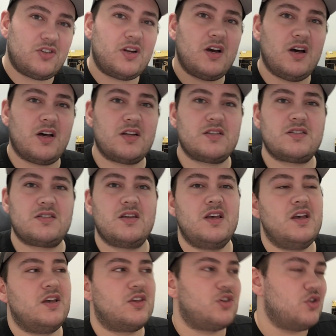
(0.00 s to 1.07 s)
Hertz,
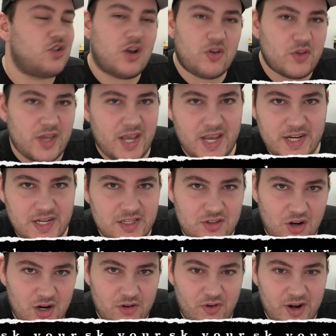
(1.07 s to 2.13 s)
you don't get any
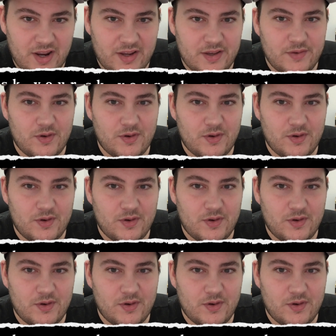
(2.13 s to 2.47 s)
Dirac.